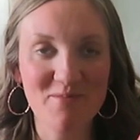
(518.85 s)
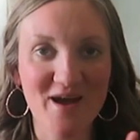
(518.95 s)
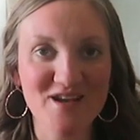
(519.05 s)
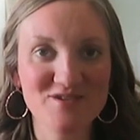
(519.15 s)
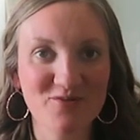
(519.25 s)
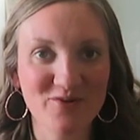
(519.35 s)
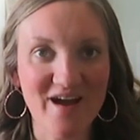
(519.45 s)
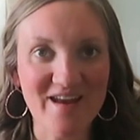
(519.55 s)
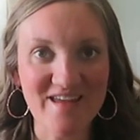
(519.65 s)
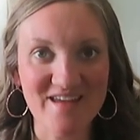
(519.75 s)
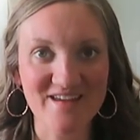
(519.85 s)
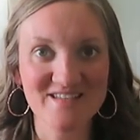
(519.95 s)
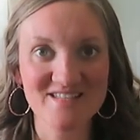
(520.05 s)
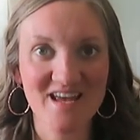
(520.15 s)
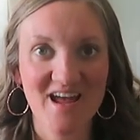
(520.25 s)
mind more at
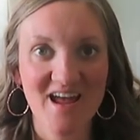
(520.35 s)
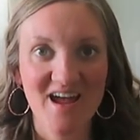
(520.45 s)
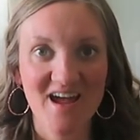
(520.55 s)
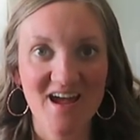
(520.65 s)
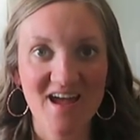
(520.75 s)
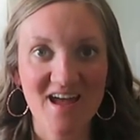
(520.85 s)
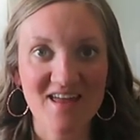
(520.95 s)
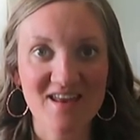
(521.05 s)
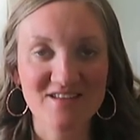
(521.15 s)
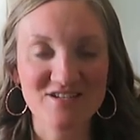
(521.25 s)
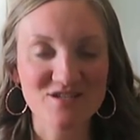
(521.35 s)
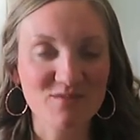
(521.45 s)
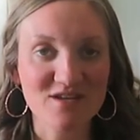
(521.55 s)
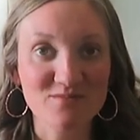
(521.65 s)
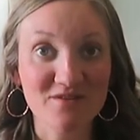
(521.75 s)
ease and it just
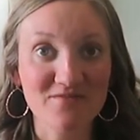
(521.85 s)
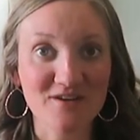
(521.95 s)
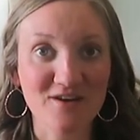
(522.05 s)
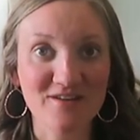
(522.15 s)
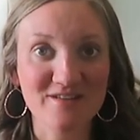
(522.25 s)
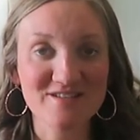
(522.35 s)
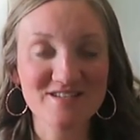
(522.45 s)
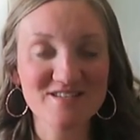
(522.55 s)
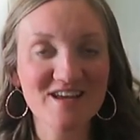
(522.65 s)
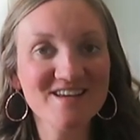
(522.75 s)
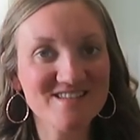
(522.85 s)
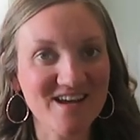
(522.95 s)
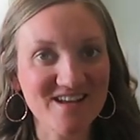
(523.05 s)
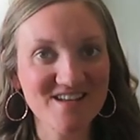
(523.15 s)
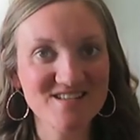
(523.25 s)
makes me feel just
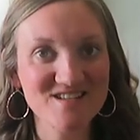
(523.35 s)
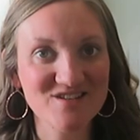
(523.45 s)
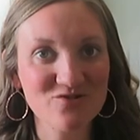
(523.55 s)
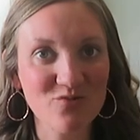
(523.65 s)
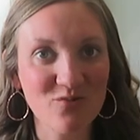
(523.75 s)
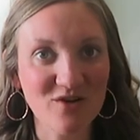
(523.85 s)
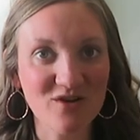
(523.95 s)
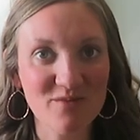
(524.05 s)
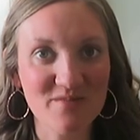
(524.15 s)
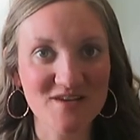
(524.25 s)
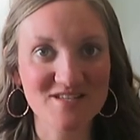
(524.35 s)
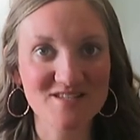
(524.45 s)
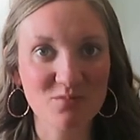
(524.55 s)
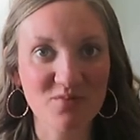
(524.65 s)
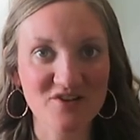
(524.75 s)
excited to welcome
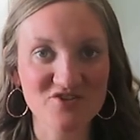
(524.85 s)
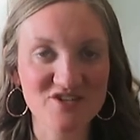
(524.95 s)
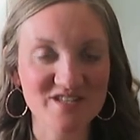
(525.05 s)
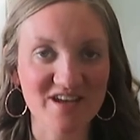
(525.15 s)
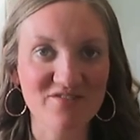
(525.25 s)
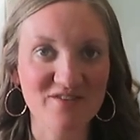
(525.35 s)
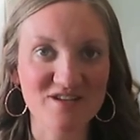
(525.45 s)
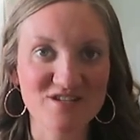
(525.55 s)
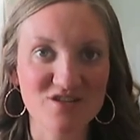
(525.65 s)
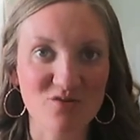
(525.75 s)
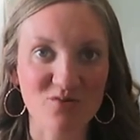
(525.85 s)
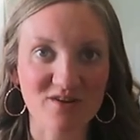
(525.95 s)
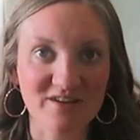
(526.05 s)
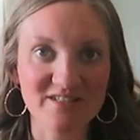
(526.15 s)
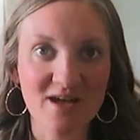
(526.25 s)
this precious life into the
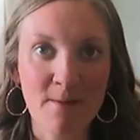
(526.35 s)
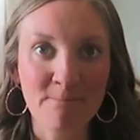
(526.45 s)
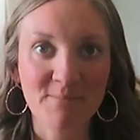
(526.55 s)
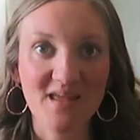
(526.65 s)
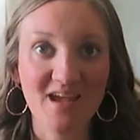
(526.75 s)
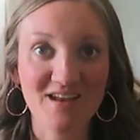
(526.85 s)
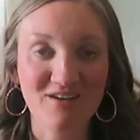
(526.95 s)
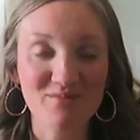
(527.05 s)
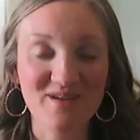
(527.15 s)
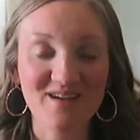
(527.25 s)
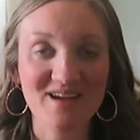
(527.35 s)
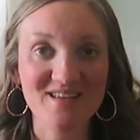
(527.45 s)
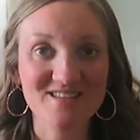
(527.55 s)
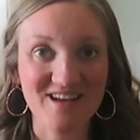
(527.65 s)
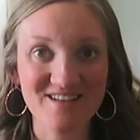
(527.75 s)
world. And I'll be
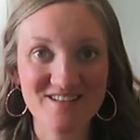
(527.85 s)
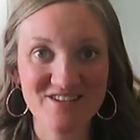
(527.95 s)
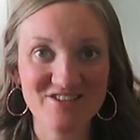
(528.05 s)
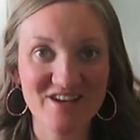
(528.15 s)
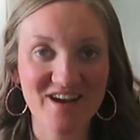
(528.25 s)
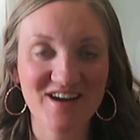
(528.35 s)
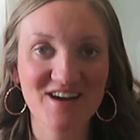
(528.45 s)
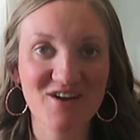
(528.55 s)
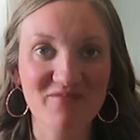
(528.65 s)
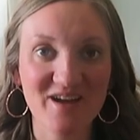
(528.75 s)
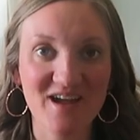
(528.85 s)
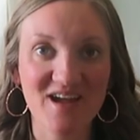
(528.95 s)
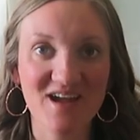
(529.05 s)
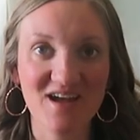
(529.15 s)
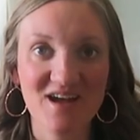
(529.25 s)
excited to share
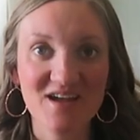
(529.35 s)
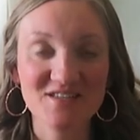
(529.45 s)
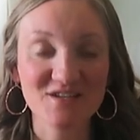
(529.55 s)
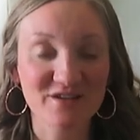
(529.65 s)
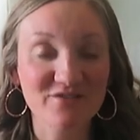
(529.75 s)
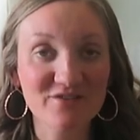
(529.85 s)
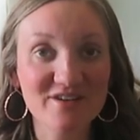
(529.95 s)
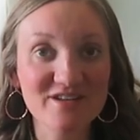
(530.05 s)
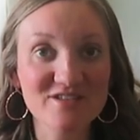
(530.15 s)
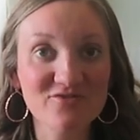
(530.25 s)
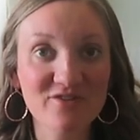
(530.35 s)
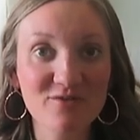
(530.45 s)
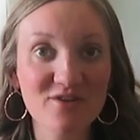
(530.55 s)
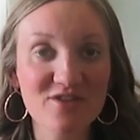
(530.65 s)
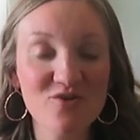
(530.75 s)
my delivery story
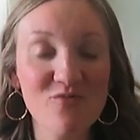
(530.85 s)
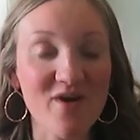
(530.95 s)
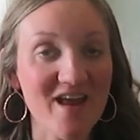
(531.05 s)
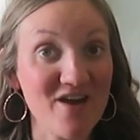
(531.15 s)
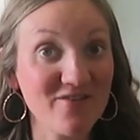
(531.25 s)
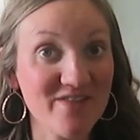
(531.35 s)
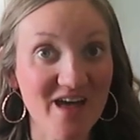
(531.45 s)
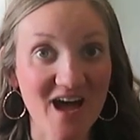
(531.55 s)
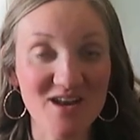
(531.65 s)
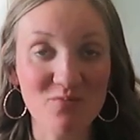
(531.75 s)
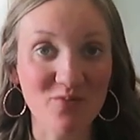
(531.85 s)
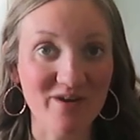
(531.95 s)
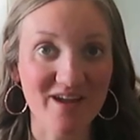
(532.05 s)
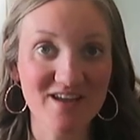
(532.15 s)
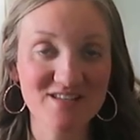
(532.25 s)
with you, whatever that
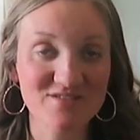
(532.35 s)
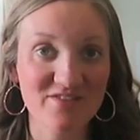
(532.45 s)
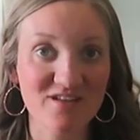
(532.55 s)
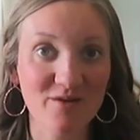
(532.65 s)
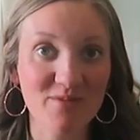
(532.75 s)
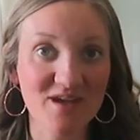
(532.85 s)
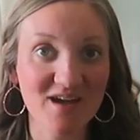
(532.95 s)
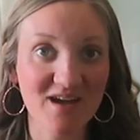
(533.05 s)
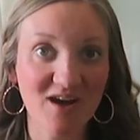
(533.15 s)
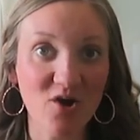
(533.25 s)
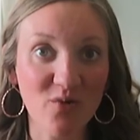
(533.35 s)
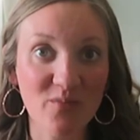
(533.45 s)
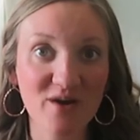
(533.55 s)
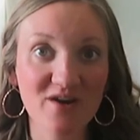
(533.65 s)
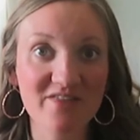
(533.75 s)
brings, whether that be home
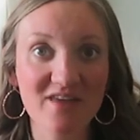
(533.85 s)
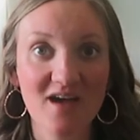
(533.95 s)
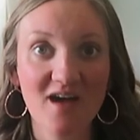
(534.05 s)
birth.